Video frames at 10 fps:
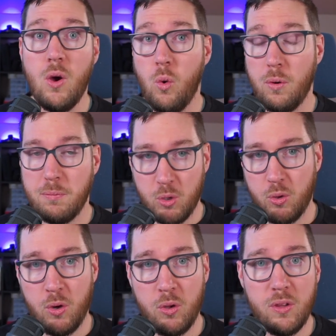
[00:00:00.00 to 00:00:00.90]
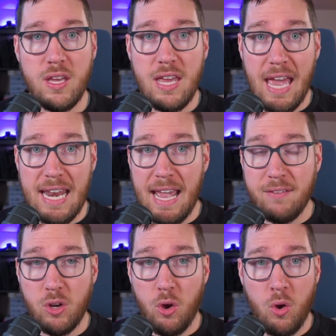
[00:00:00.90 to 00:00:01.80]
or Mural and have
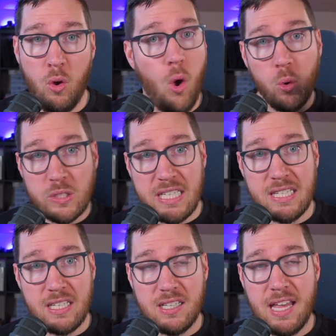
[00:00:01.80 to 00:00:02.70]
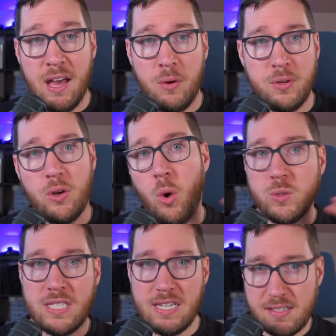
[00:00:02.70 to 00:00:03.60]
it all only in the cloud and
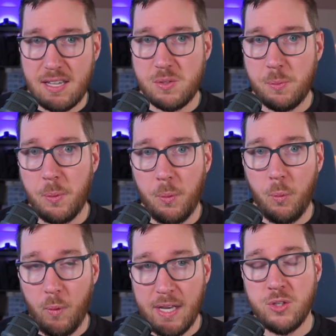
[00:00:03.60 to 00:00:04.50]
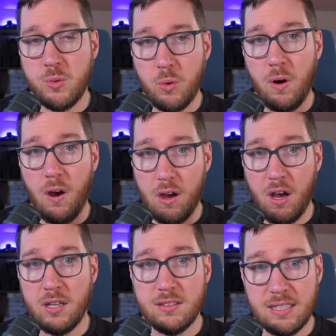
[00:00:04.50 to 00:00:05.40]
only accessible when you are
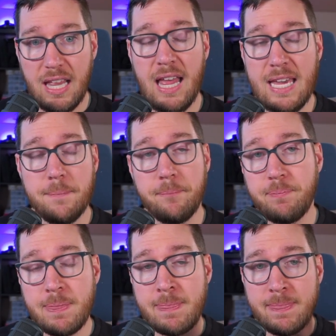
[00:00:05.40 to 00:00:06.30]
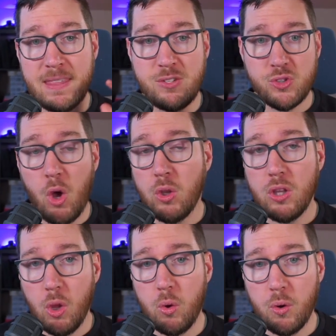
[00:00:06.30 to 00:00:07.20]
online. This is all
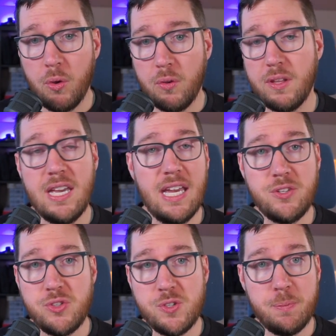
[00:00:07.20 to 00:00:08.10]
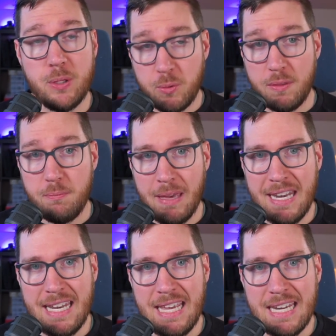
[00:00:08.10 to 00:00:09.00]
local. It's just built with
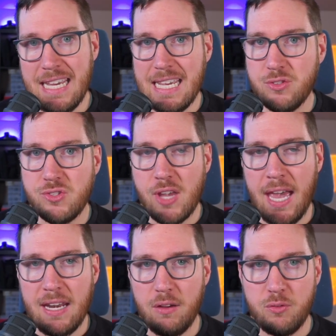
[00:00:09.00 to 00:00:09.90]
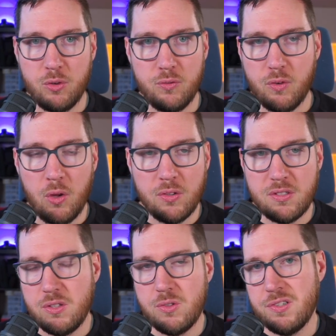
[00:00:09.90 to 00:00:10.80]
metadata inside of your vault. It
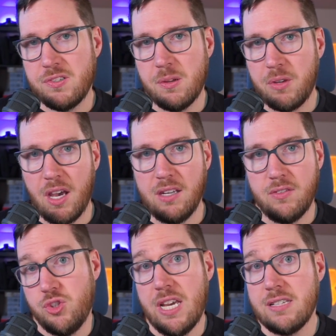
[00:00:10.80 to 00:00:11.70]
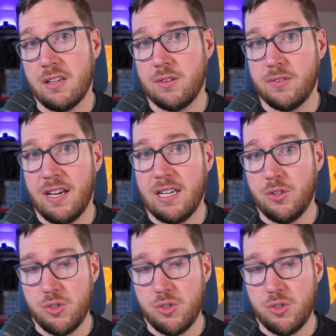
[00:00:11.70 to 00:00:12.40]
uses some kind of a JSON file to